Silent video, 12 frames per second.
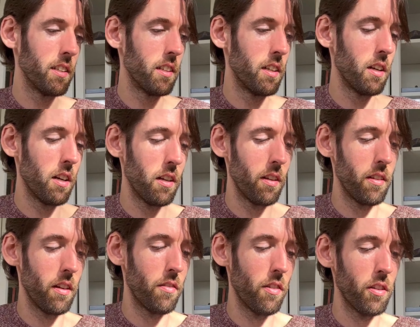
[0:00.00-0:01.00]
I
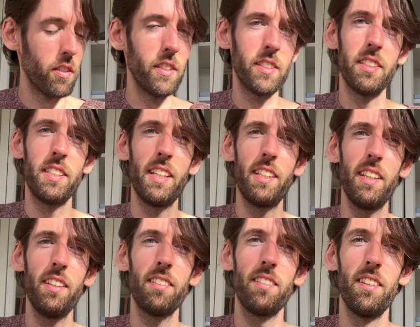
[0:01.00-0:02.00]
wrote, is a
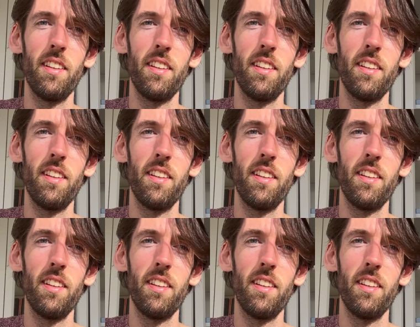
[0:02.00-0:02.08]
ditty,